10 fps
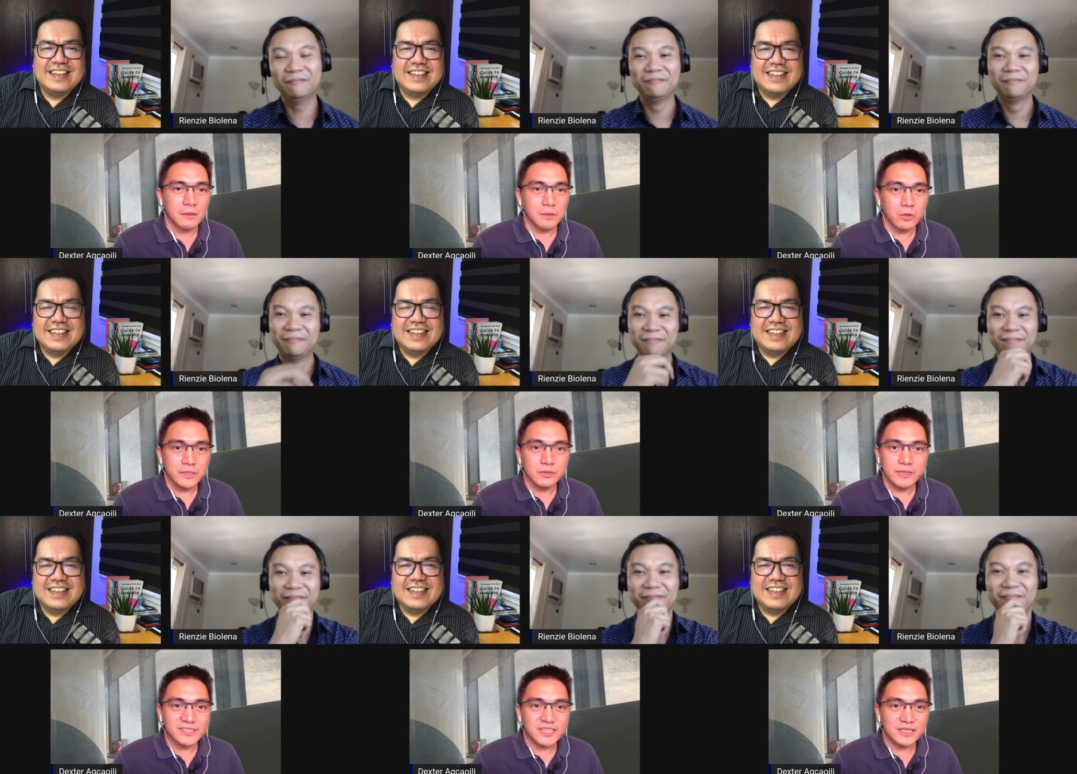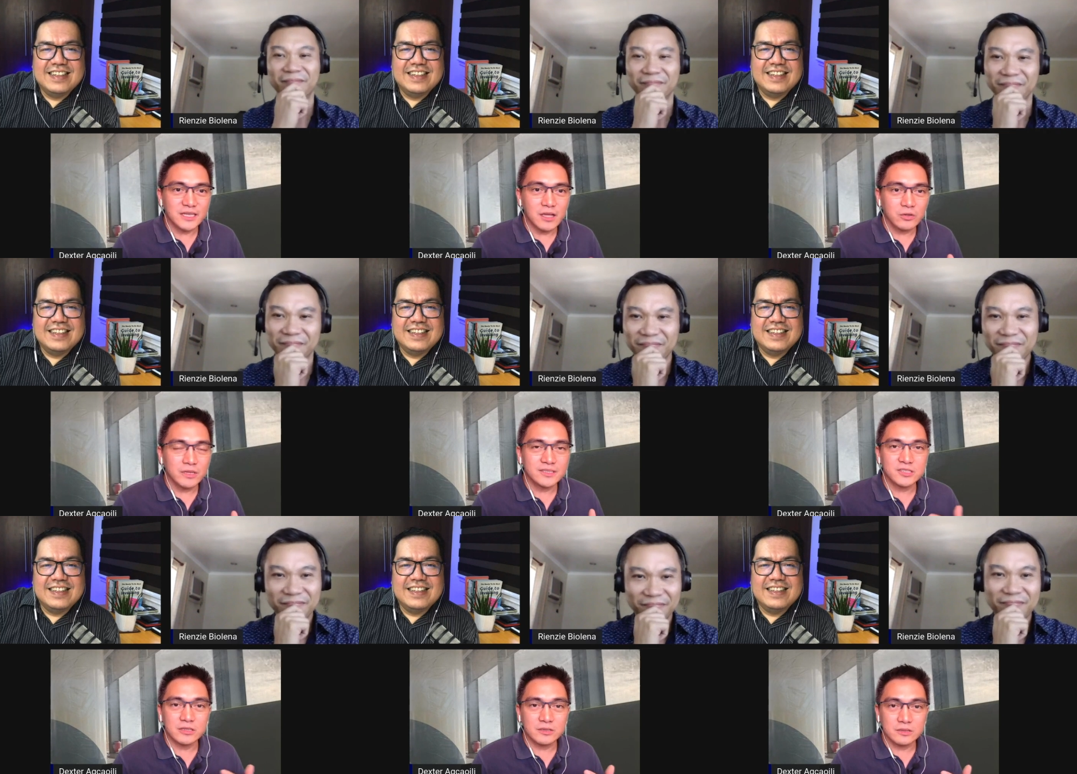Speaker 1: uh, only recently ako
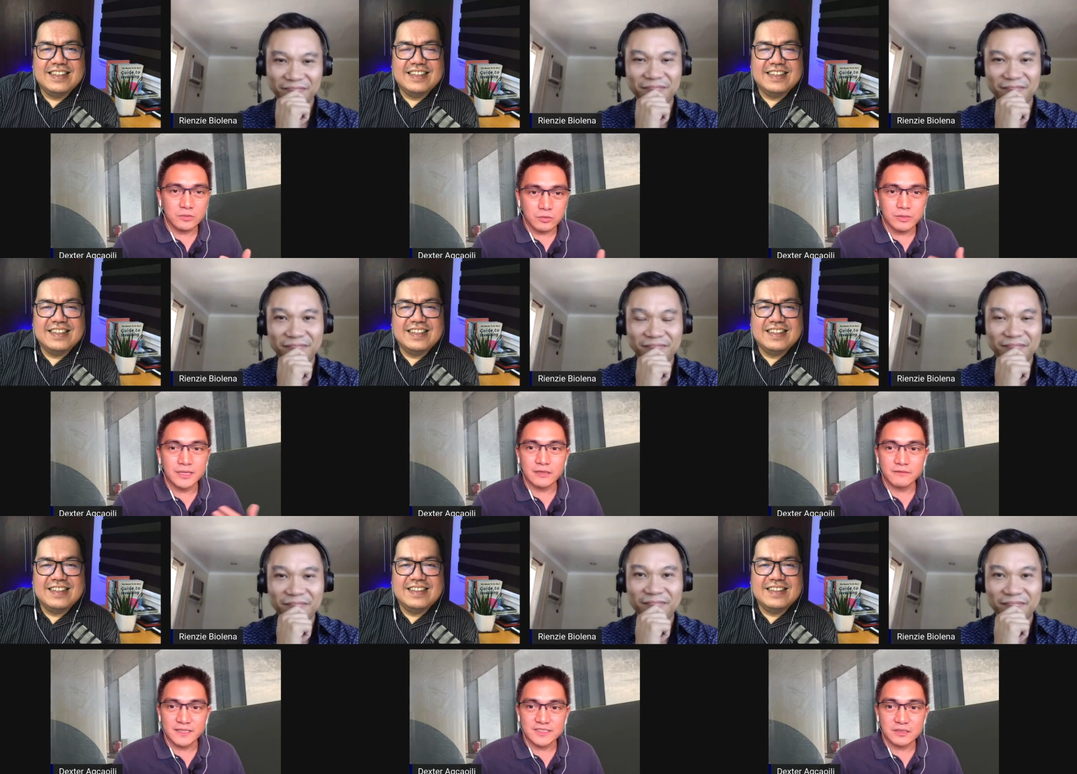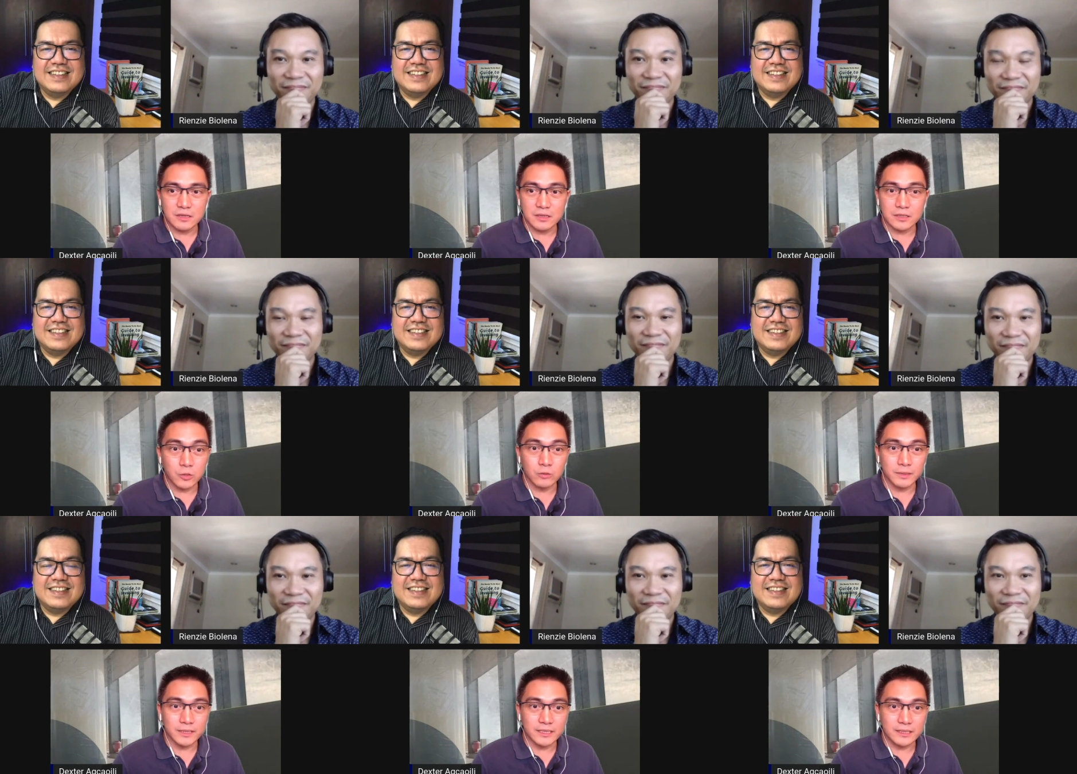nag-start to really invest uh,
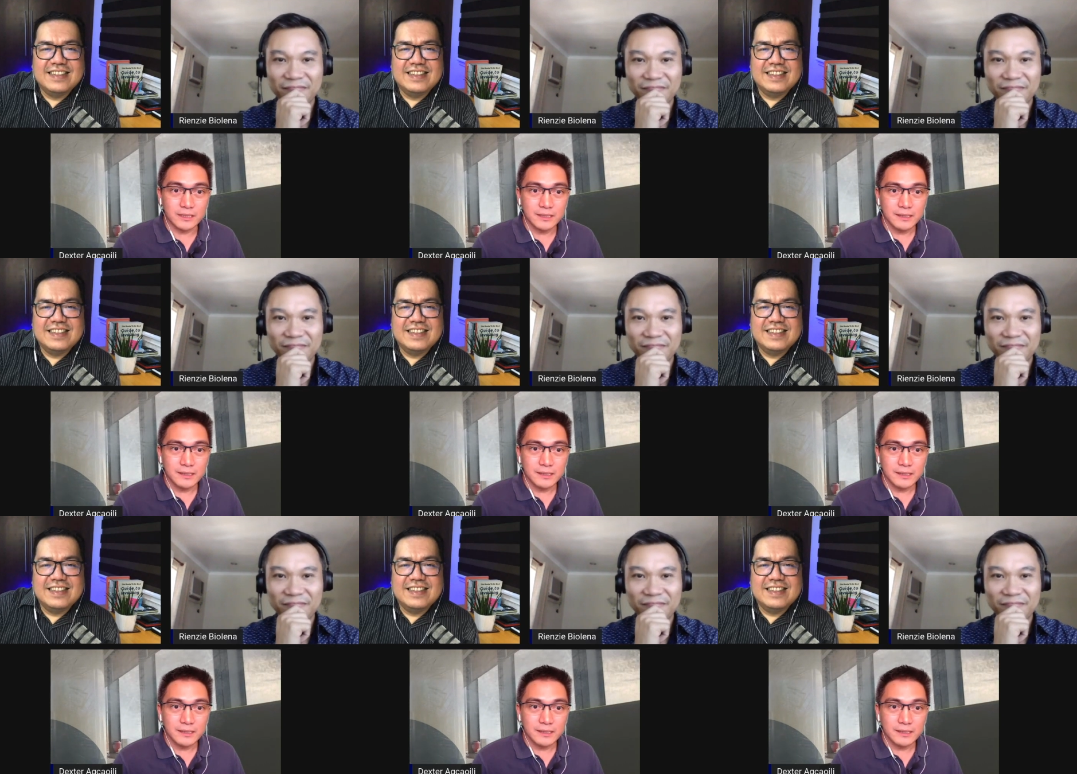globally.